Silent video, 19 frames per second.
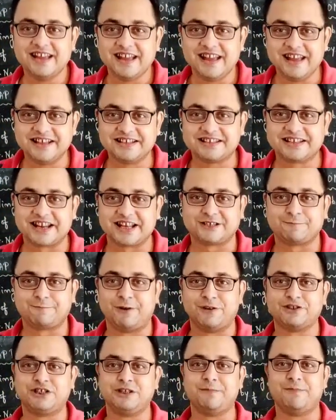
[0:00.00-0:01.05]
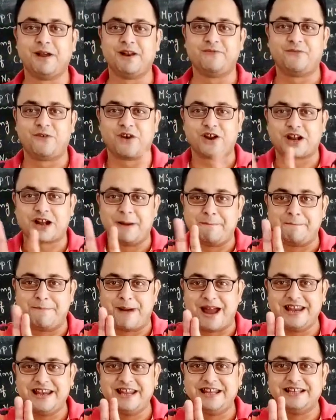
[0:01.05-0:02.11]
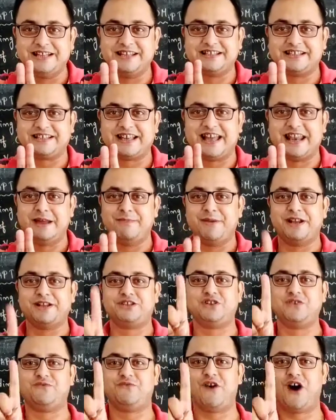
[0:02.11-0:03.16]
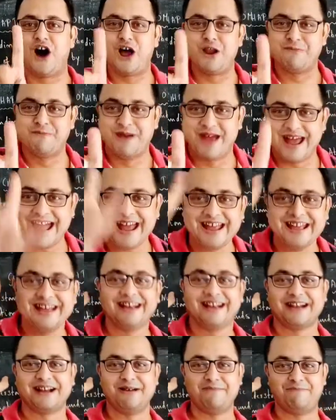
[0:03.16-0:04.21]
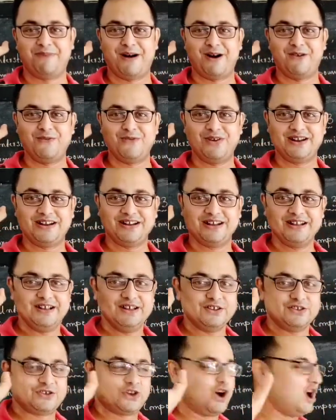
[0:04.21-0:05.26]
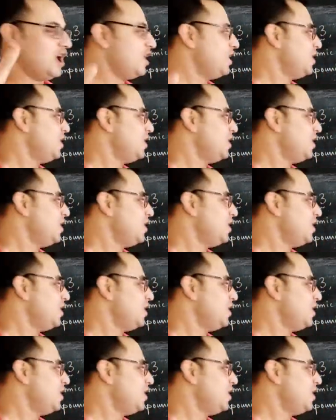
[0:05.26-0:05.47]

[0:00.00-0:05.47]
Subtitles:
is responsible for combining these elements to form a compound. So,